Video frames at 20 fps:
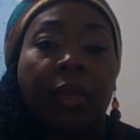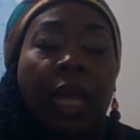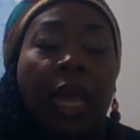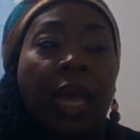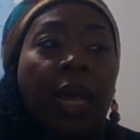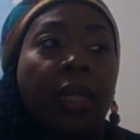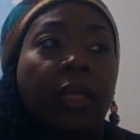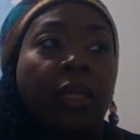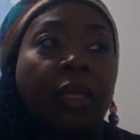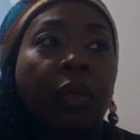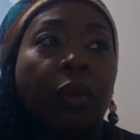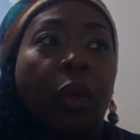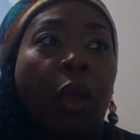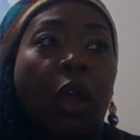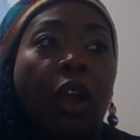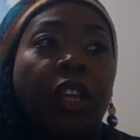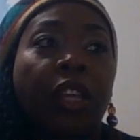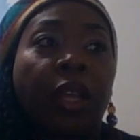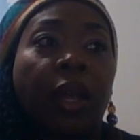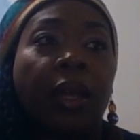And
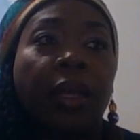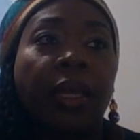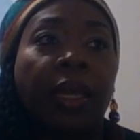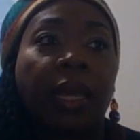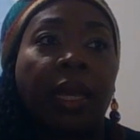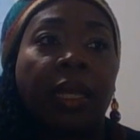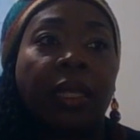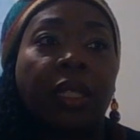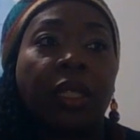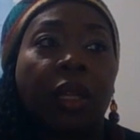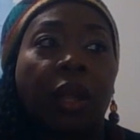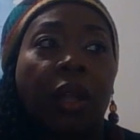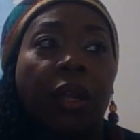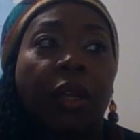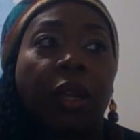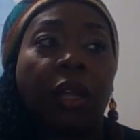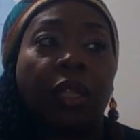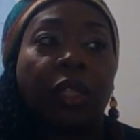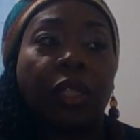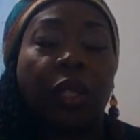our young kids are
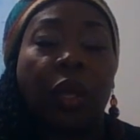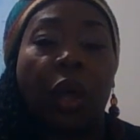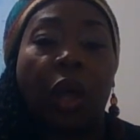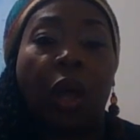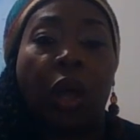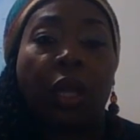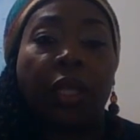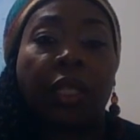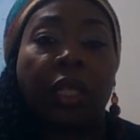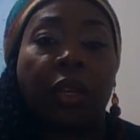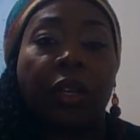not taught,